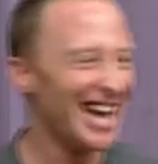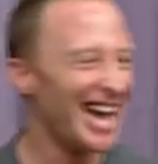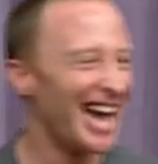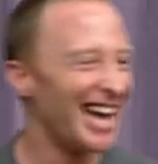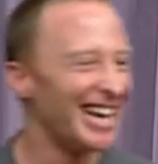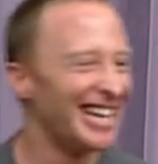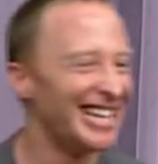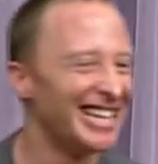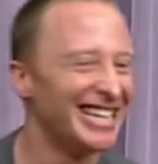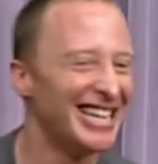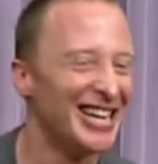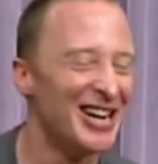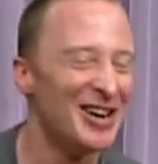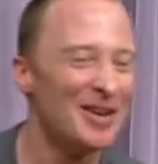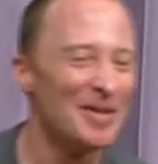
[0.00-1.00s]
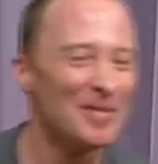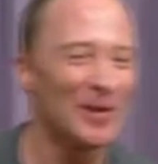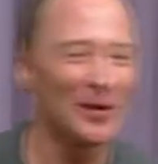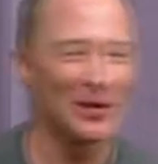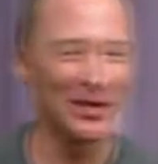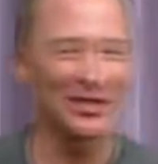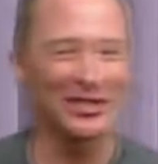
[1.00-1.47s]
And
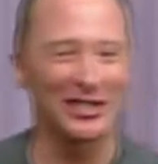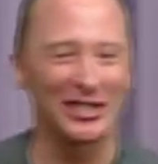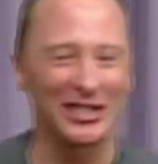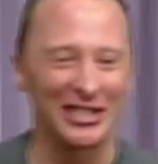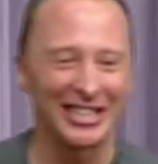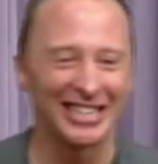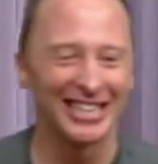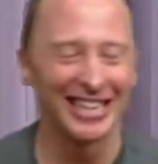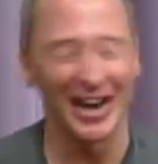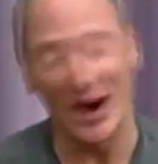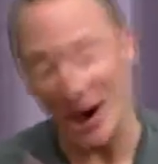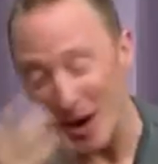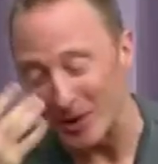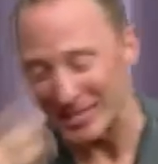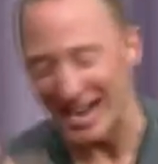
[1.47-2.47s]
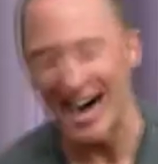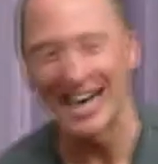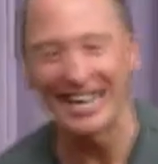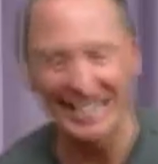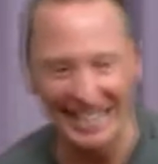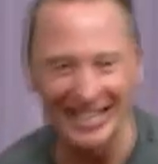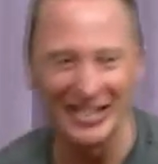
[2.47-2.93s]
Paul looked at her. I was
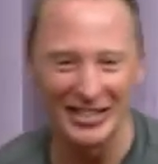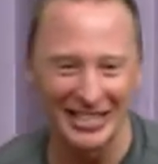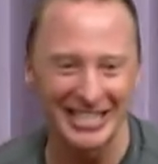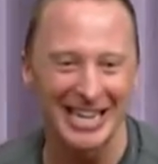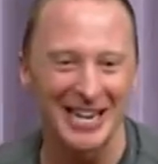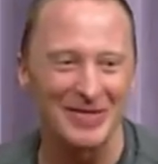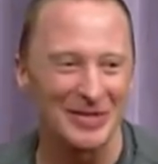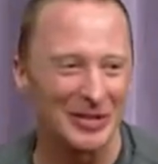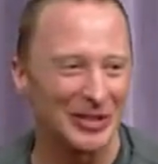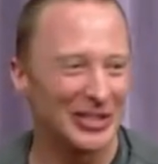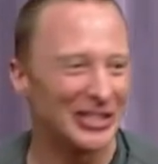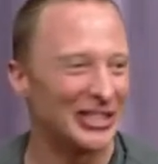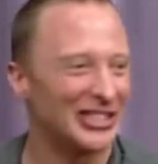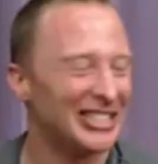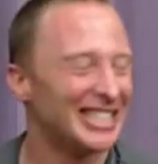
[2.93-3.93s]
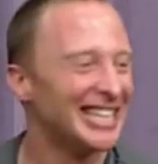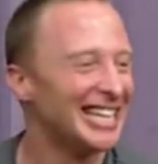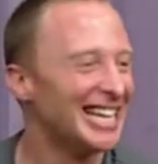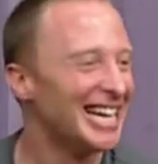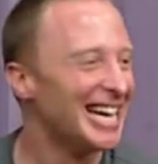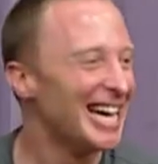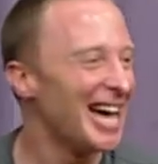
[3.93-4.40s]
hiding under the table, you know.
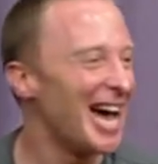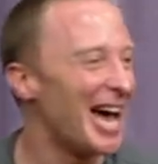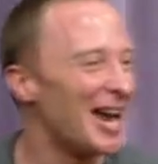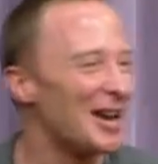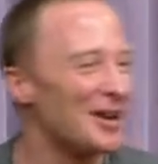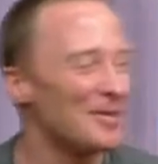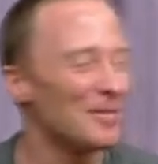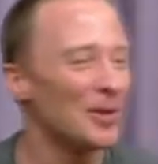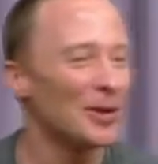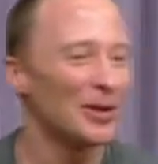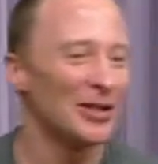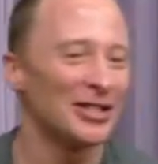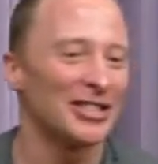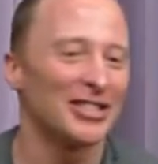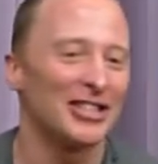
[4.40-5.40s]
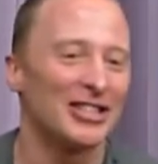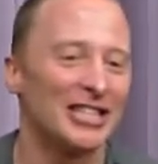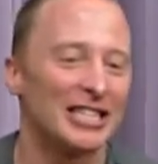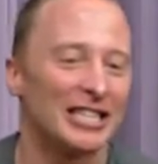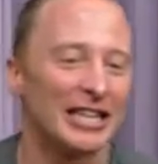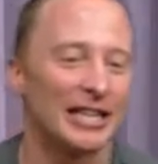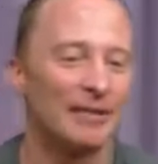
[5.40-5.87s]
And Paul looked at her and he
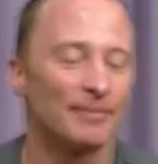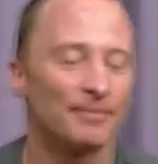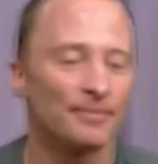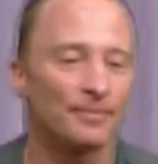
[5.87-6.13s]
said,